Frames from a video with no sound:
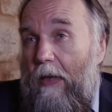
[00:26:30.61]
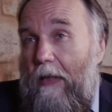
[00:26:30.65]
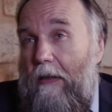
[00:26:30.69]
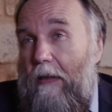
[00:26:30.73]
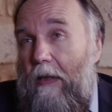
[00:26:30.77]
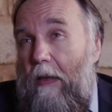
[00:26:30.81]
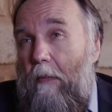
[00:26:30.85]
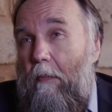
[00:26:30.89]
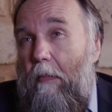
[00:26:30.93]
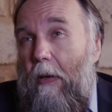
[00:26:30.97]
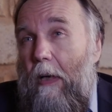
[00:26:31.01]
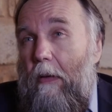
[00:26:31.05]

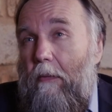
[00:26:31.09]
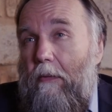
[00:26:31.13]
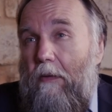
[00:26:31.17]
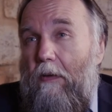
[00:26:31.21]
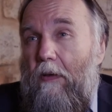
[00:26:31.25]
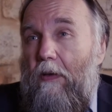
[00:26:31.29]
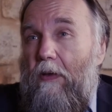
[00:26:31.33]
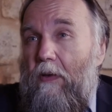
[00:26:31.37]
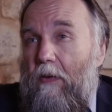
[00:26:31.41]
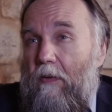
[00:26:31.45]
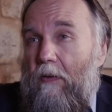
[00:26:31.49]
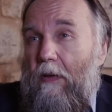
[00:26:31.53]
But
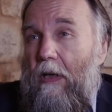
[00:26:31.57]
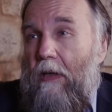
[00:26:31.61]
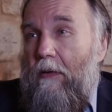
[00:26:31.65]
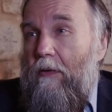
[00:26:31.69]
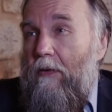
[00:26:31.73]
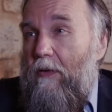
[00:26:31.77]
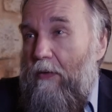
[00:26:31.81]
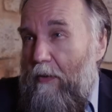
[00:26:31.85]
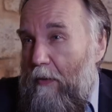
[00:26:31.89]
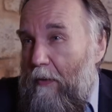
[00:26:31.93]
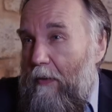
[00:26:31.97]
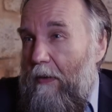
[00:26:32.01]
about
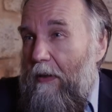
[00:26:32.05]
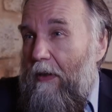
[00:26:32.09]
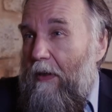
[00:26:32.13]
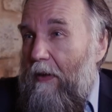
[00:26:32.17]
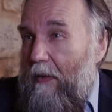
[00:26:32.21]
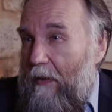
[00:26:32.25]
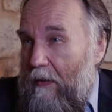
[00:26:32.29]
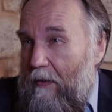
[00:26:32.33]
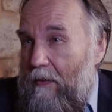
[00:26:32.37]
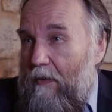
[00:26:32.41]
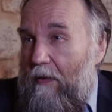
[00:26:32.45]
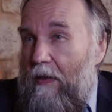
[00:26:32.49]
Iran,
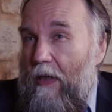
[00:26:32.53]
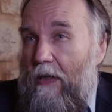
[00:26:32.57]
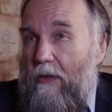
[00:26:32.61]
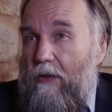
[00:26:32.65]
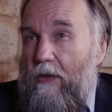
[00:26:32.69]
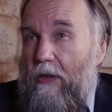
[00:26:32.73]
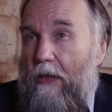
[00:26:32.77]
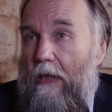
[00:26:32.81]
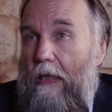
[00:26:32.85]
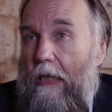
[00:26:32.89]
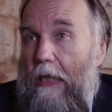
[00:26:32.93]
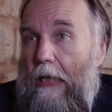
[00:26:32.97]
Turkey, and
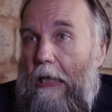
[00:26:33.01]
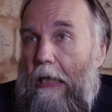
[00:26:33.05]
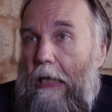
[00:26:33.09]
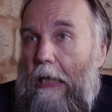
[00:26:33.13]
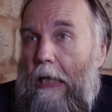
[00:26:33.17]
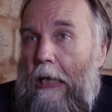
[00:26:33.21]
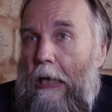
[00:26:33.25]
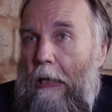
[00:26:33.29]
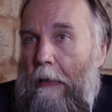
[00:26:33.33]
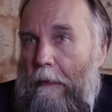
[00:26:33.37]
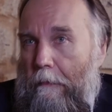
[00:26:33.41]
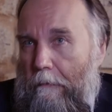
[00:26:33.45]
Russia,
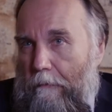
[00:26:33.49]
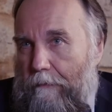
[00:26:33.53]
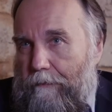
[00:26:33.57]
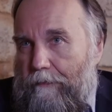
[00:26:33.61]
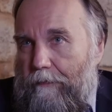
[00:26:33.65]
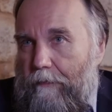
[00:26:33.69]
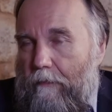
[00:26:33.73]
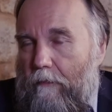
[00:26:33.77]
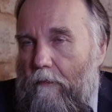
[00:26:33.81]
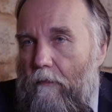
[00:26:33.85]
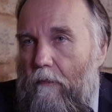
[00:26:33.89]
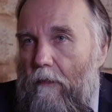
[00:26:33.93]

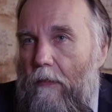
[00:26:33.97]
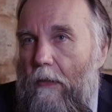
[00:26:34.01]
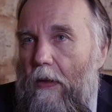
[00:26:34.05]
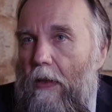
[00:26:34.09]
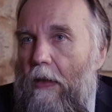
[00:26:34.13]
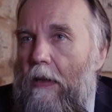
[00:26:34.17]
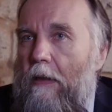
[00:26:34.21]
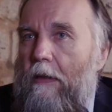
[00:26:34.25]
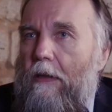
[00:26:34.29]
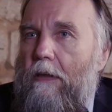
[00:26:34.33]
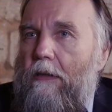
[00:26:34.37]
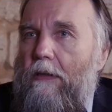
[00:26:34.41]

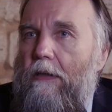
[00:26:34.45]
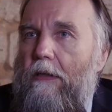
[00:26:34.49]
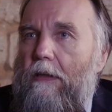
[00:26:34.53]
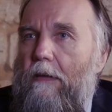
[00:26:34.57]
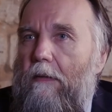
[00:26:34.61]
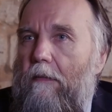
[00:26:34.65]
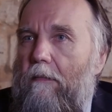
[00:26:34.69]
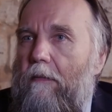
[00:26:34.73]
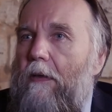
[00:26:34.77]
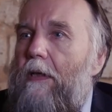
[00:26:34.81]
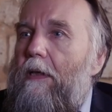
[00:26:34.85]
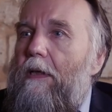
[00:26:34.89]
it is
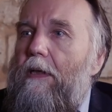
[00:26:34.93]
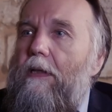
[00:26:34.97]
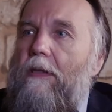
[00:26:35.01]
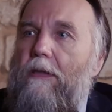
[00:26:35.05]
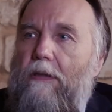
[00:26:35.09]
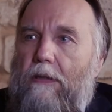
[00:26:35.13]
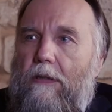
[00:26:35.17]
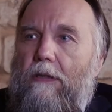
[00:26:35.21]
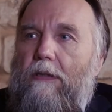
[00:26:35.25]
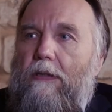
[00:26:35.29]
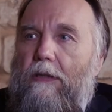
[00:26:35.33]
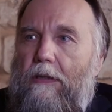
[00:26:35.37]
very
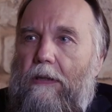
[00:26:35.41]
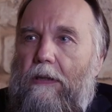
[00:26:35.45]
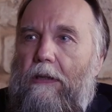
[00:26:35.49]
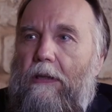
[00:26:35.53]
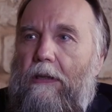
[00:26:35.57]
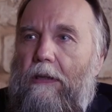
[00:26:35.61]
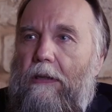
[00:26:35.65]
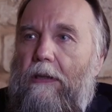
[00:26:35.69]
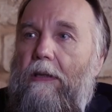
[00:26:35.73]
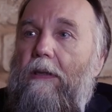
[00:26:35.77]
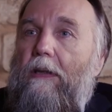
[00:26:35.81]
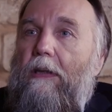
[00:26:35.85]

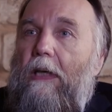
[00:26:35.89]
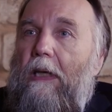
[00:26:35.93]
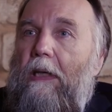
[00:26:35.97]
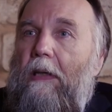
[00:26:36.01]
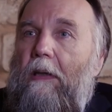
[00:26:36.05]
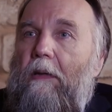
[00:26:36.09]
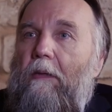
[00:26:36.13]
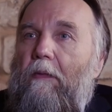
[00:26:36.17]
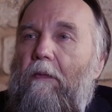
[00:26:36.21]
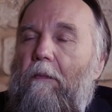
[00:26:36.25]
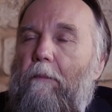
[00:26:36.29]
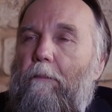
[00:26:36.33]
interesting
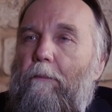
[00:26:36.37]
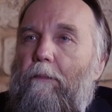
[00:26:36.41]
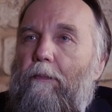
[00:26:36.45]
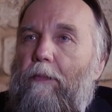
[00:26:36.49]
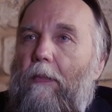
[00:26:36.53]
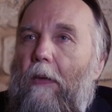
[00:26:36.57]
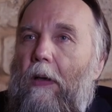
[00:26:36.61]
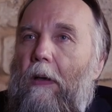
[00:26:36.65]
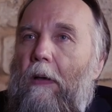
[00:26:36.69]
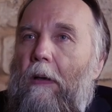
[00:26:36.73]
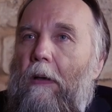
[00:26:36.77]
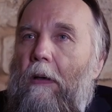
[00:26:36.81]
that
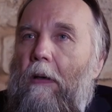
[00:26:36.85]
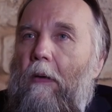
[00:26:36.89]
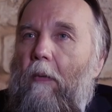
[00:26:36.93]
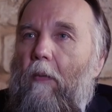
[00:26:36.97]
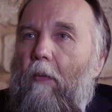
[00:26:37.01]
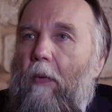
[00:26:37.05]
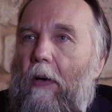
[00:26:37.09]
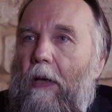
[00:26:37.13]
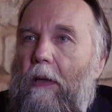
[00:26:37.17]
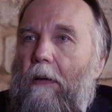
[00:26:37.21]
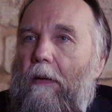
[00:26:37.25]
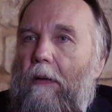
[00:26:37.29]

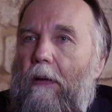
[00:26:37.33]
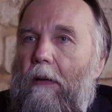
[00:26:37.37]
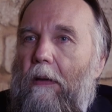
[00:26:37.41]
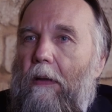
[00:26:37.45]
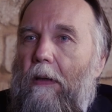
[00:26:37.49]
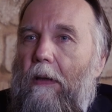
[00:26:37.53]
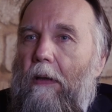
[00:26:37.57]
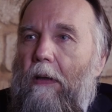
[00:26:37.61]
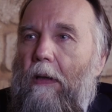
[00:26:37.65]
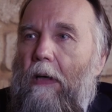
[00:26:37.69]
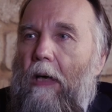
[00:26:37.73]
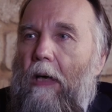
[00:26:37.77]
when